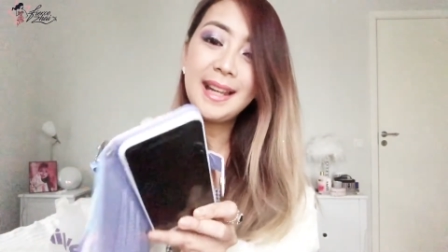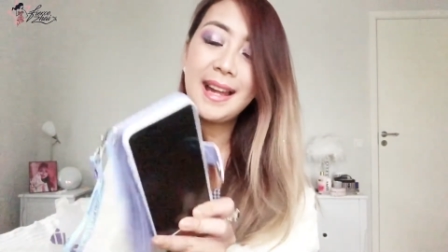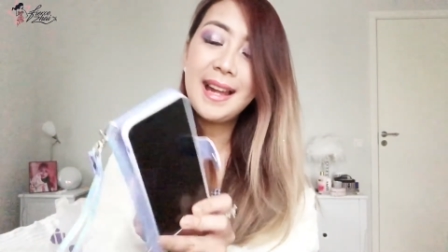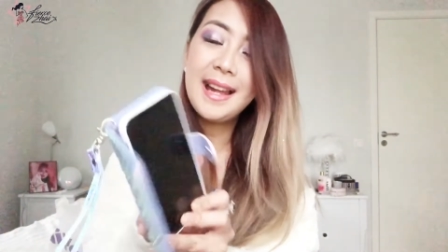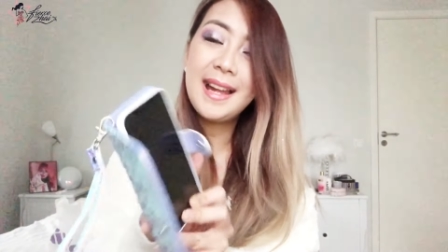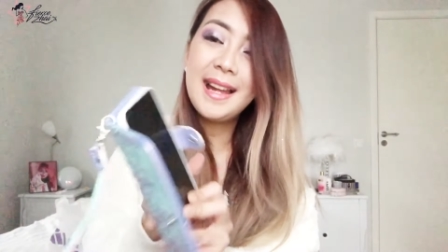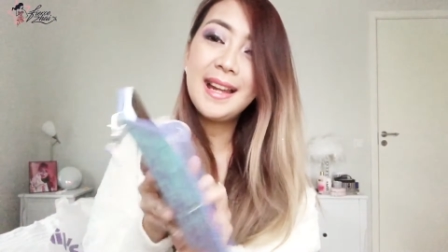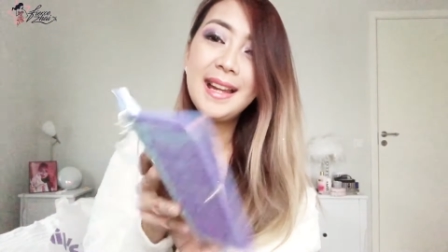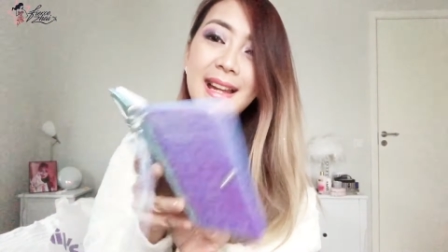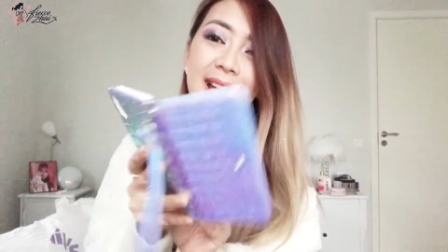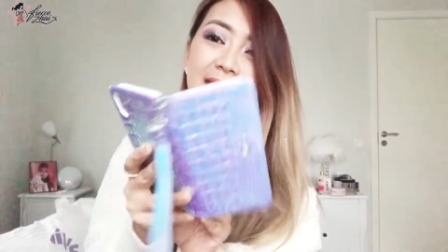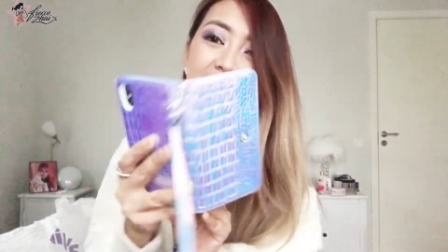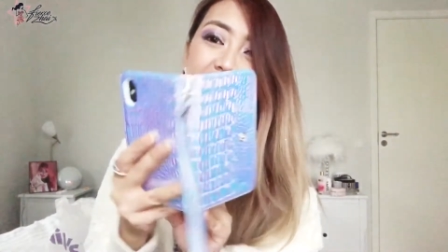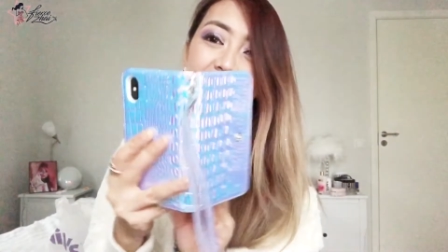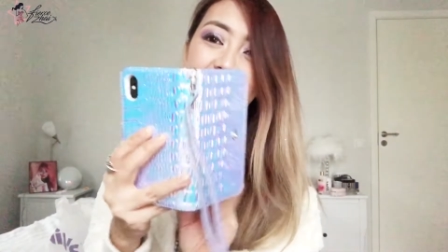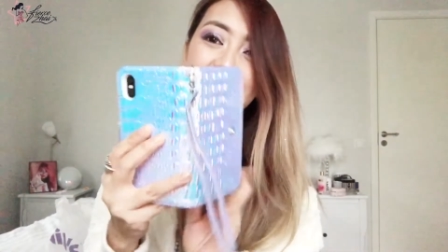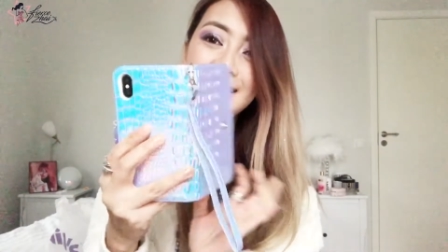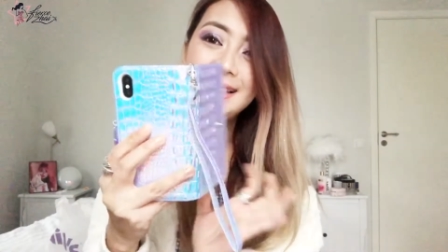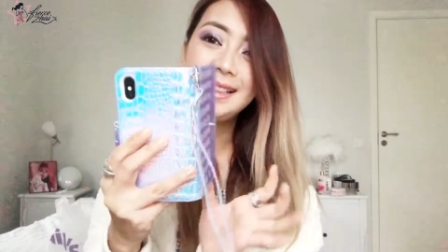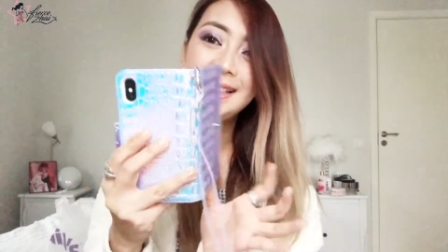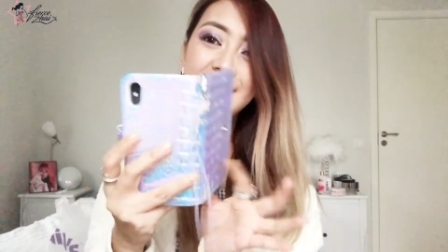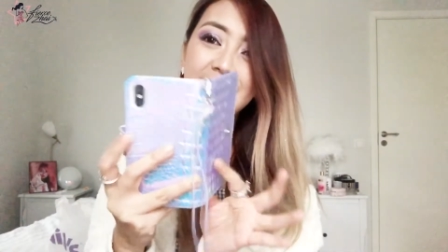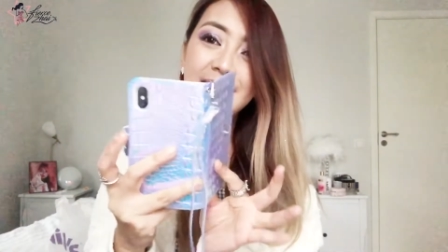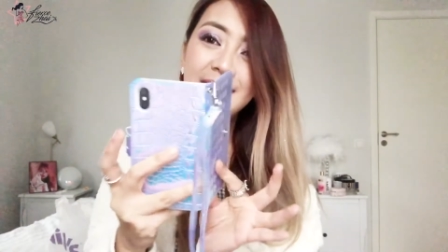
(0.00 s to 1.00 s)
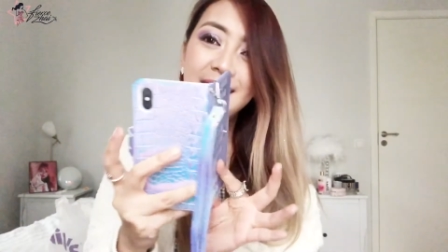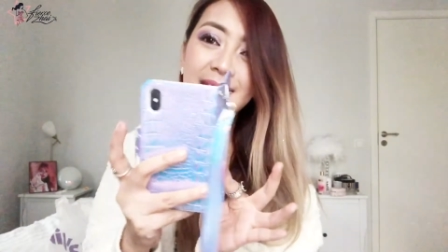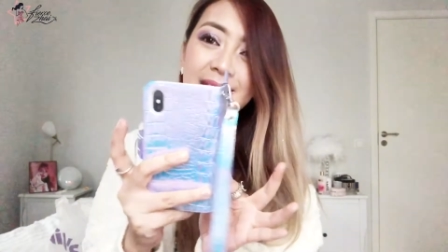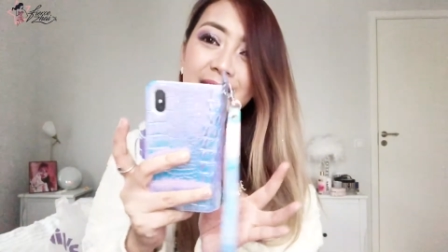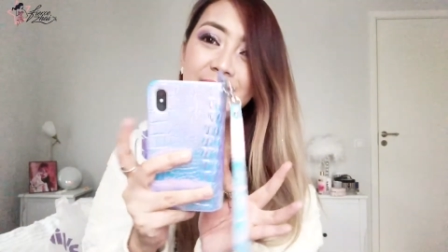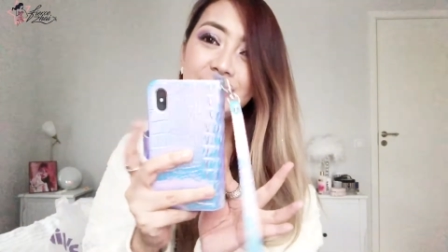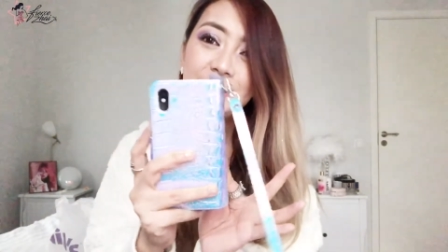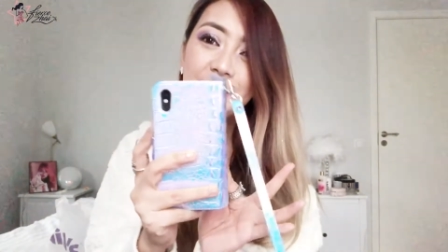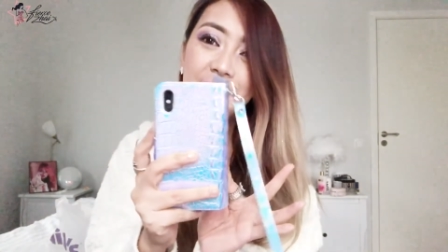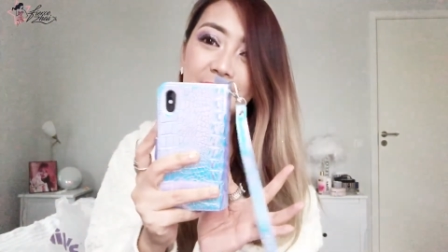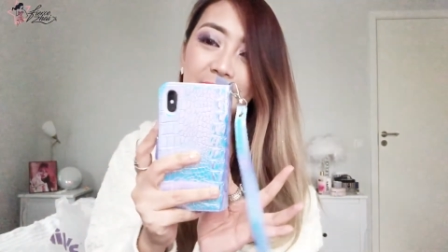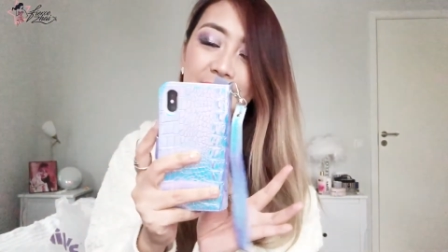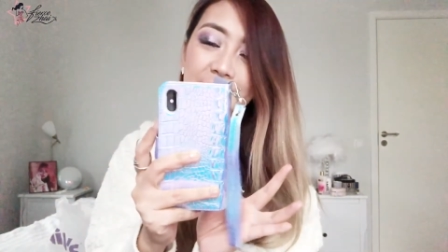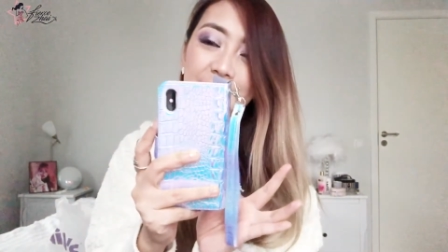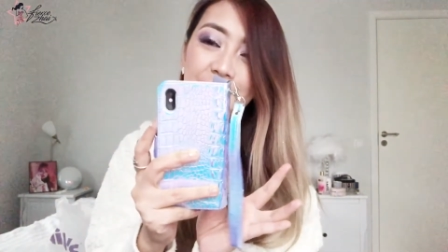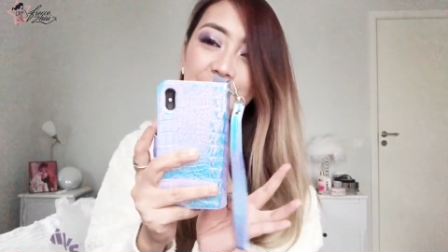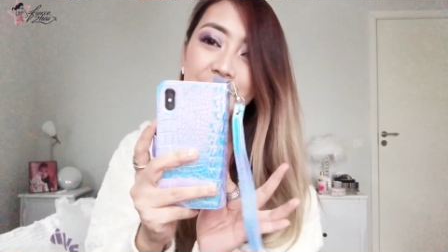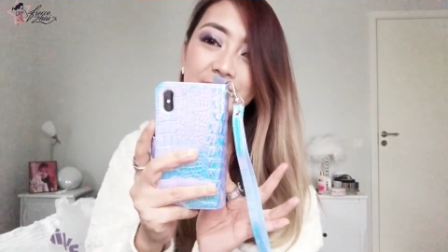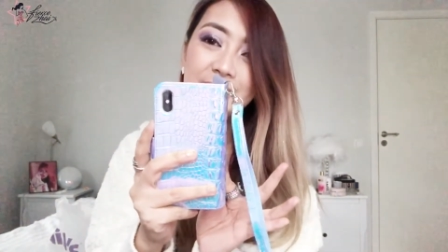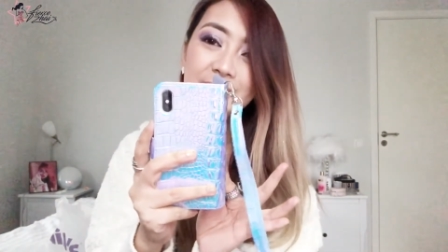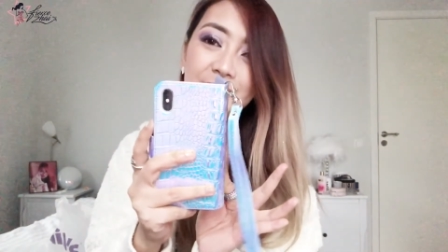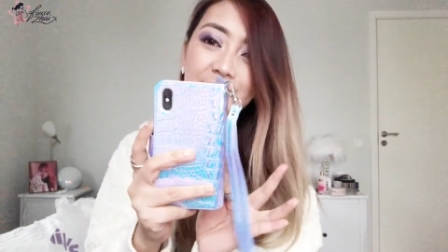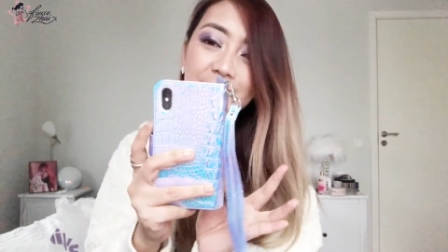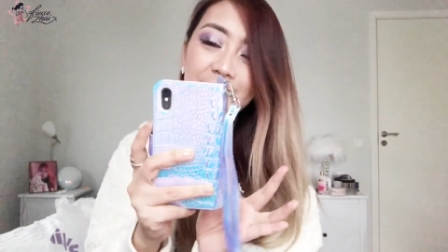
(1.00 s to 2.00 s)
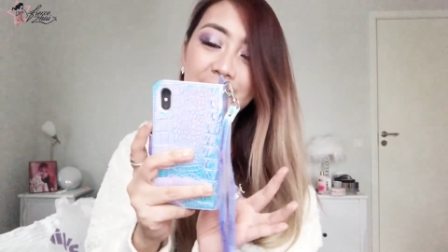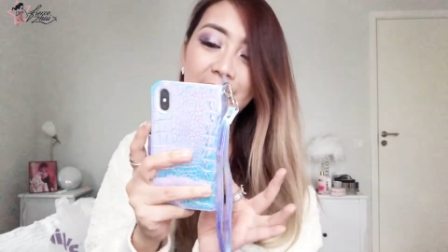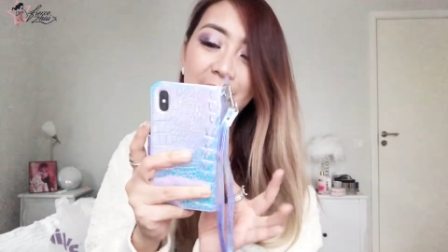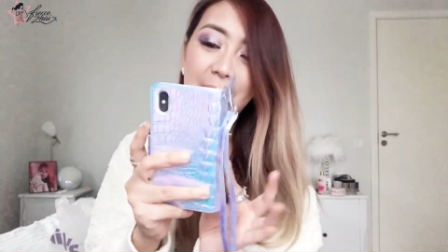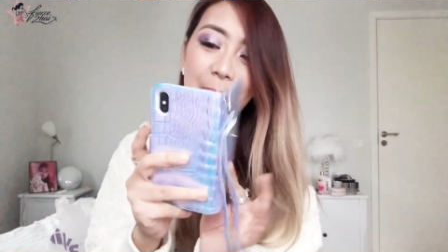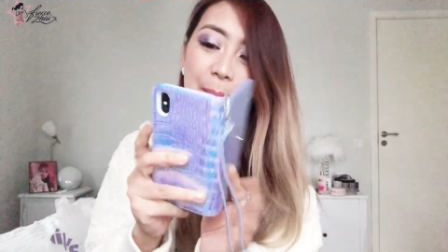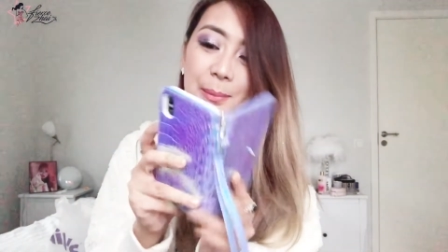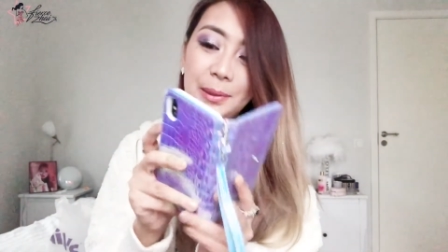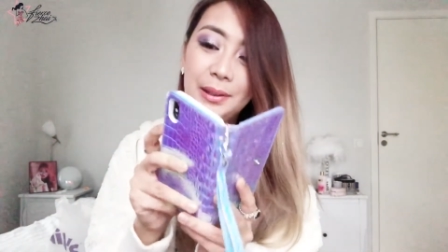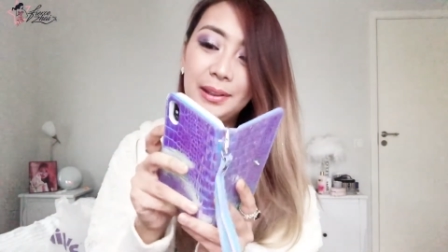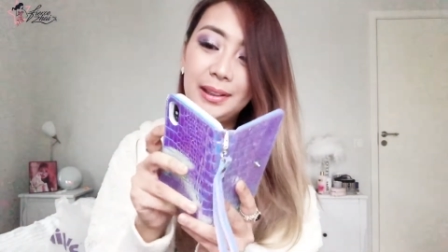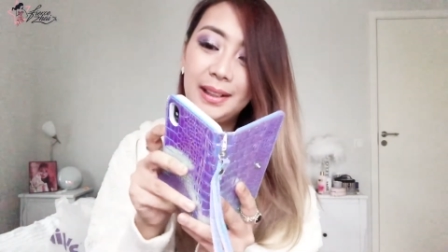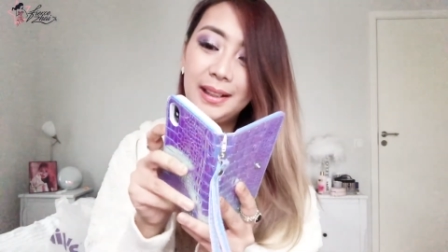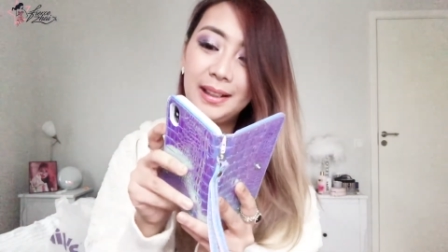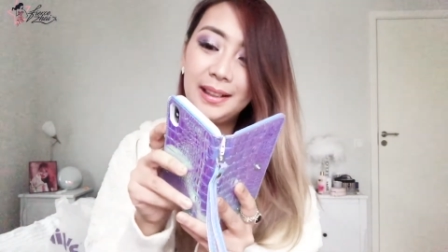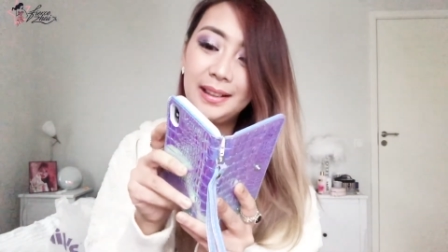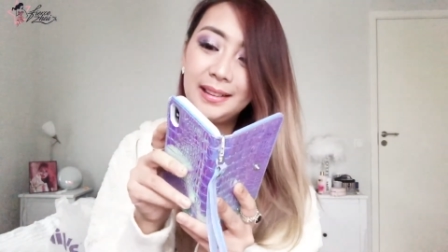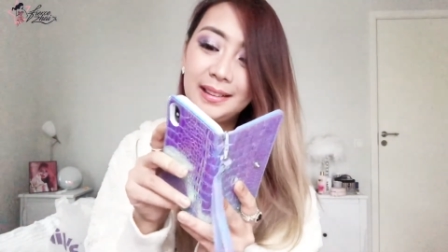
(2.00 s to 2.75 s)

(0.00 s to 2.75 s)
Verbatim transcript: and you can use your camera